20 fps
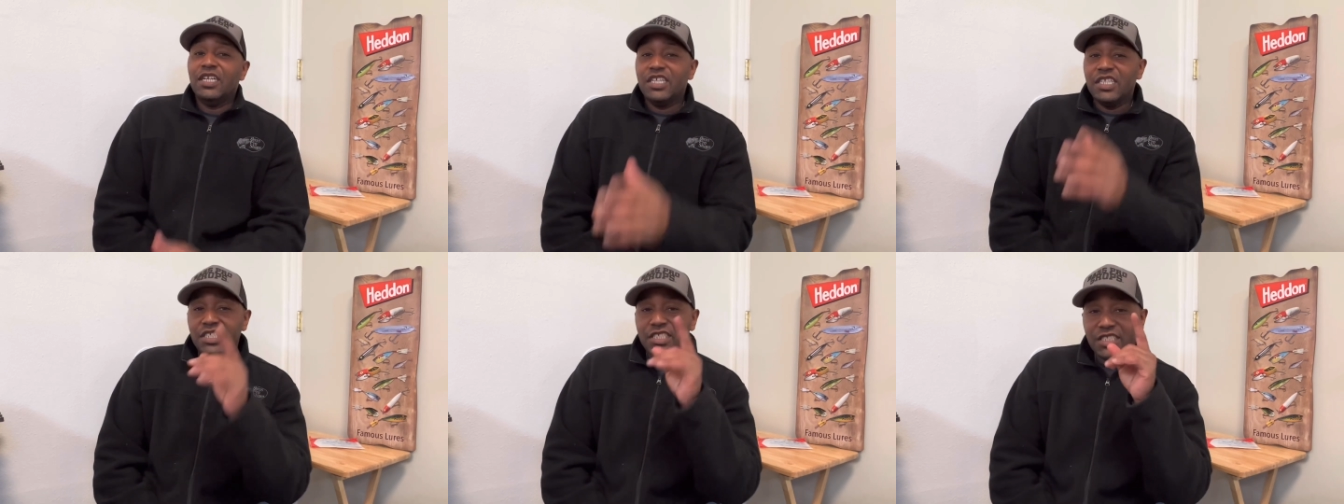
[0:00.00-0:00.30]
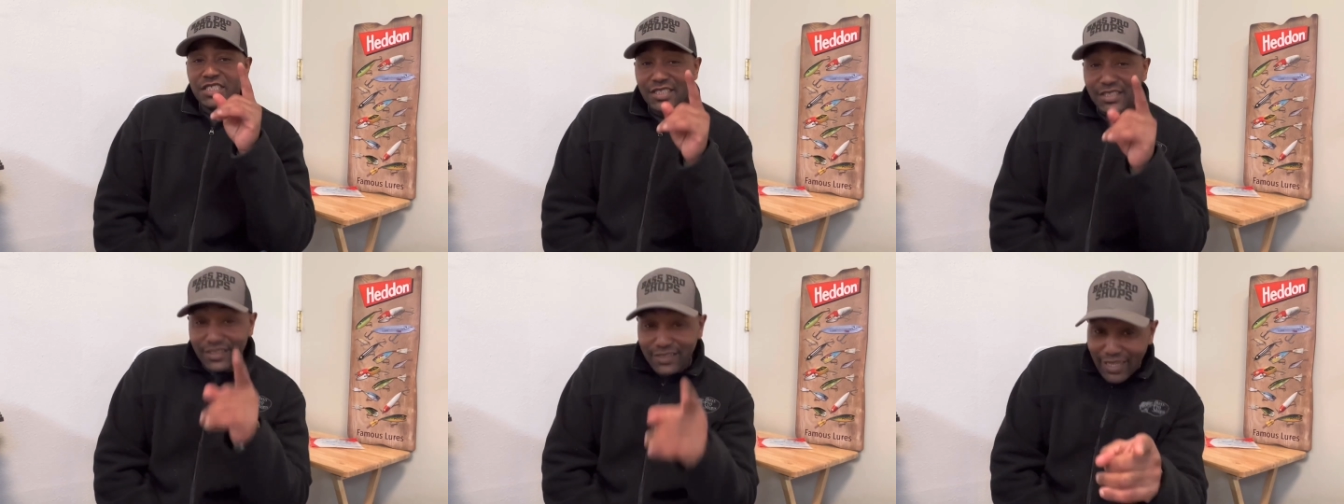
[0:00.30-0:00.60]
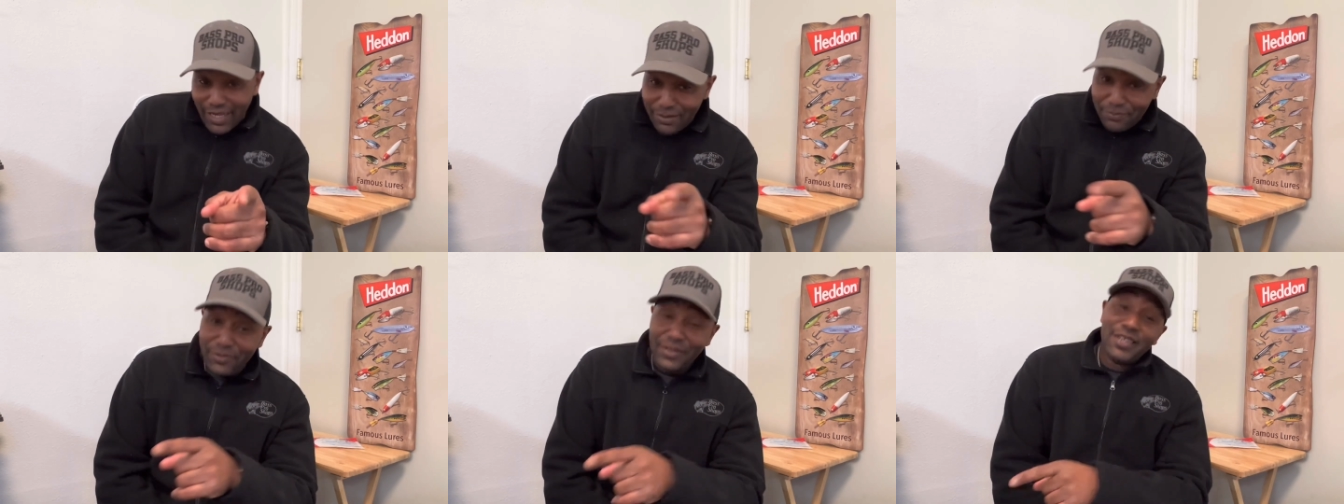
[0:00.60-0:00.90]

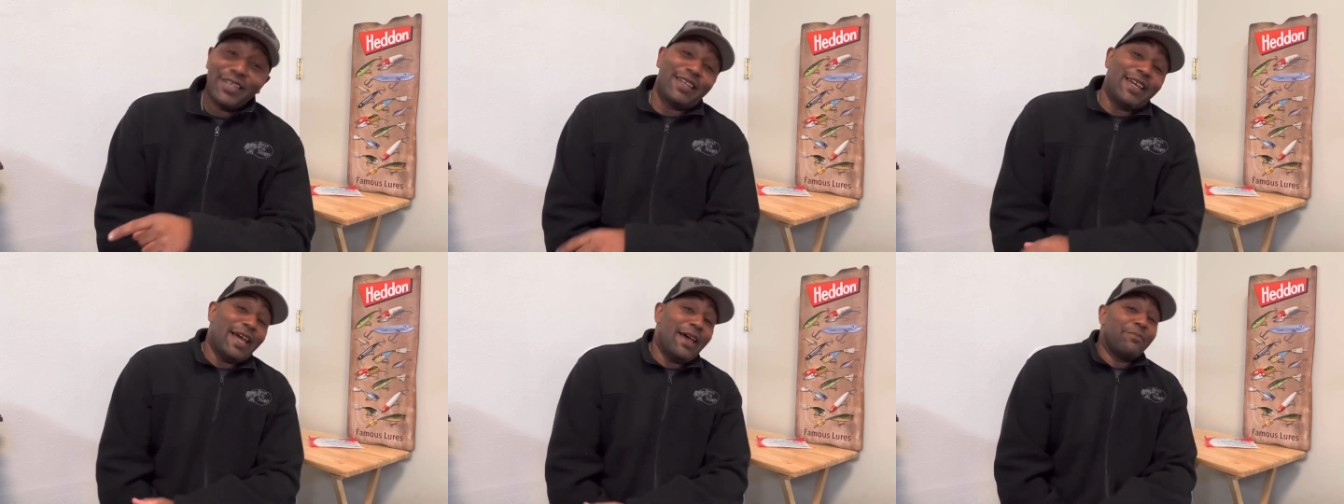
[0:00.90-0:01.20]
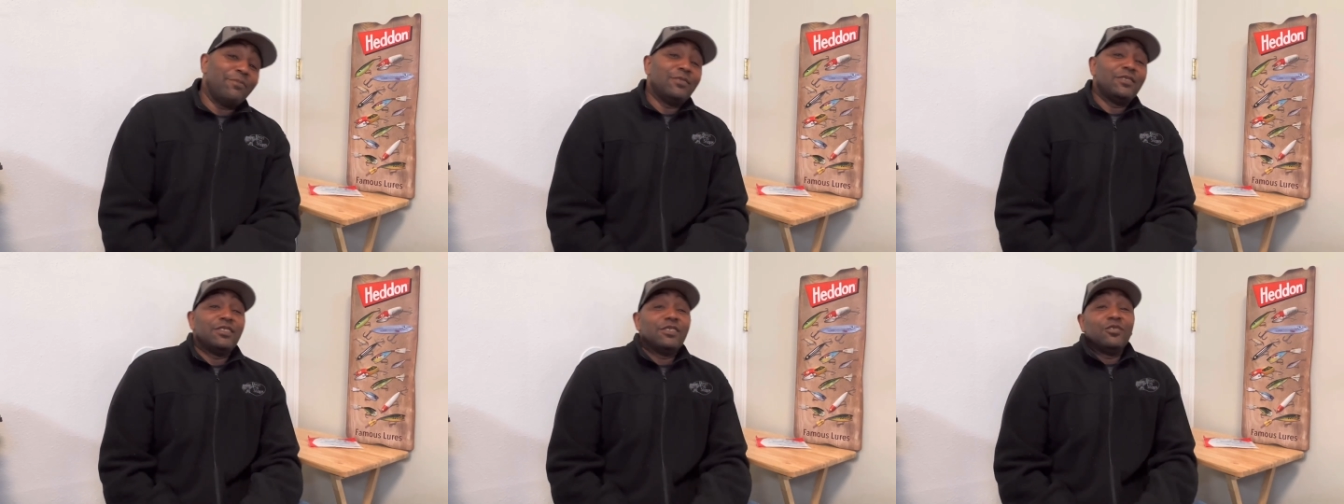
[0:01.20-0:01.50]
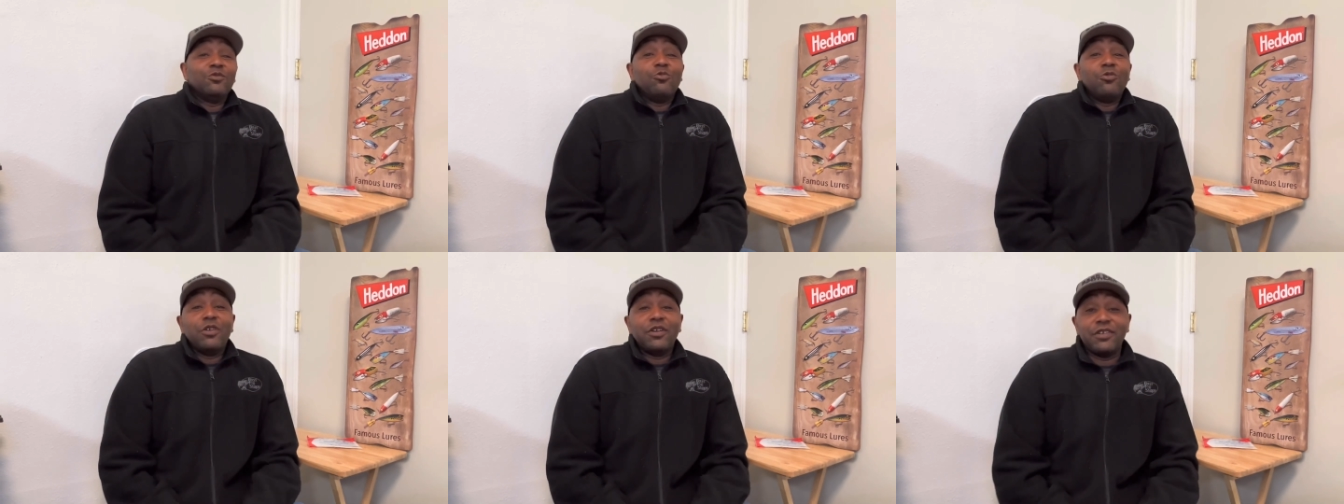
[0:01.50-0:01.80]
Same thing happens in
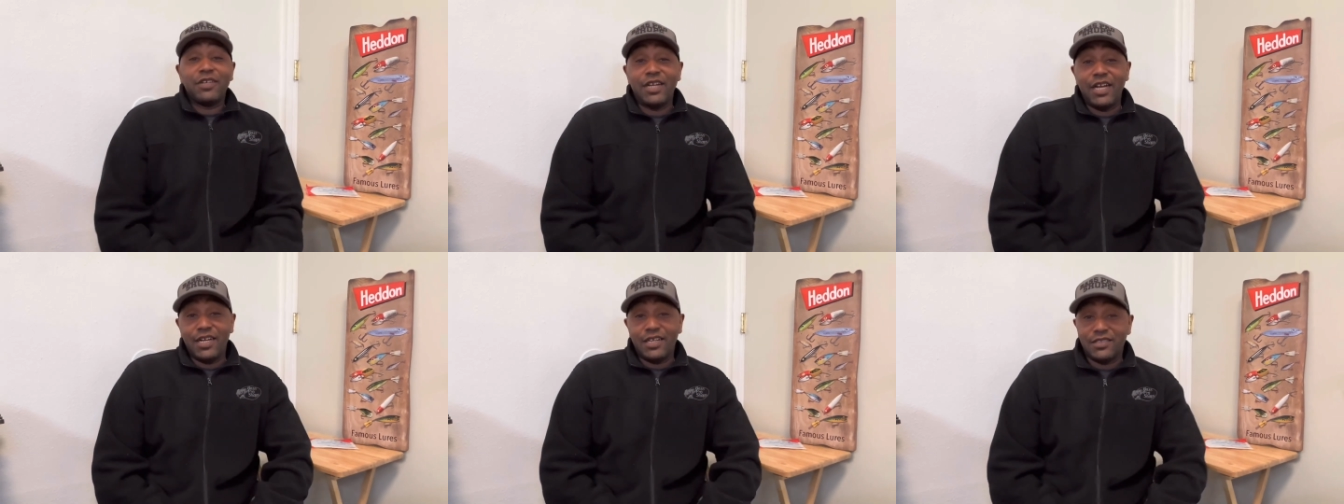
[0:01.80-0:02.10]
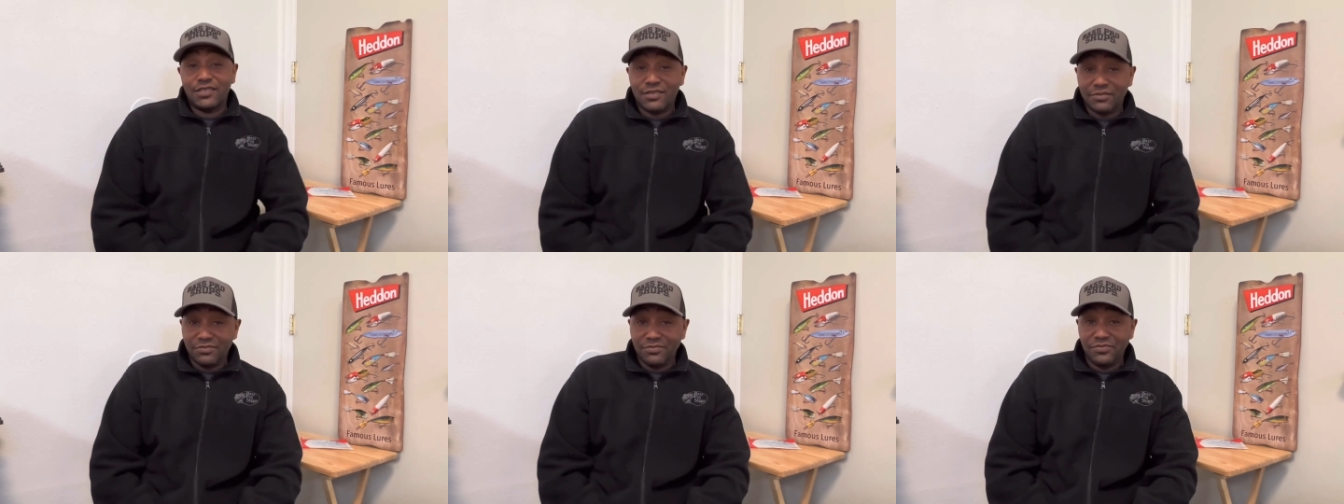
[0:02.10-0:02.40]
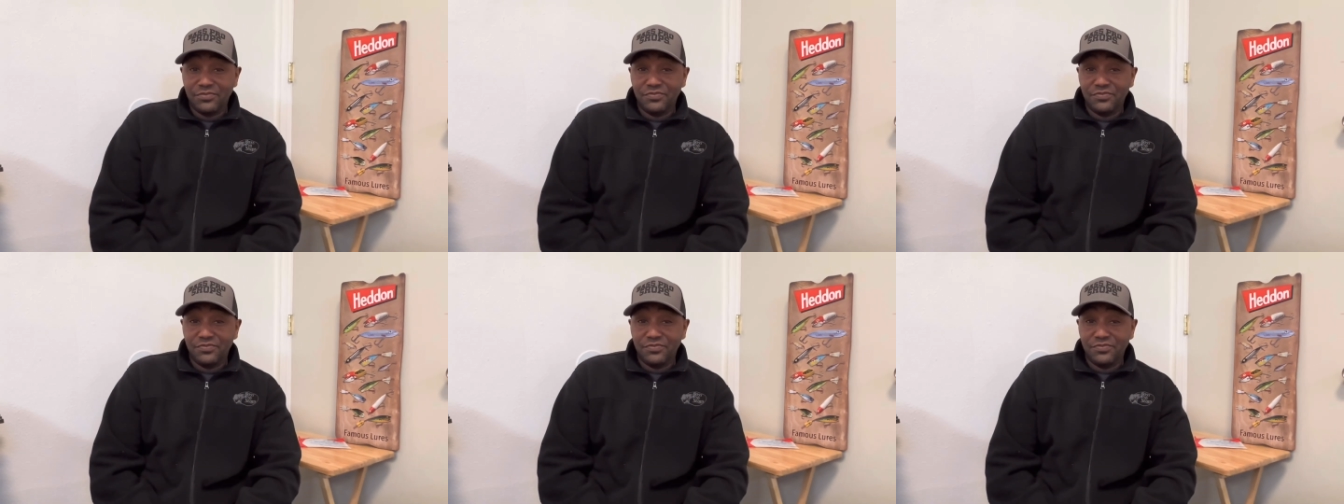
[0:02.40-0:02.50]
the winter, guys.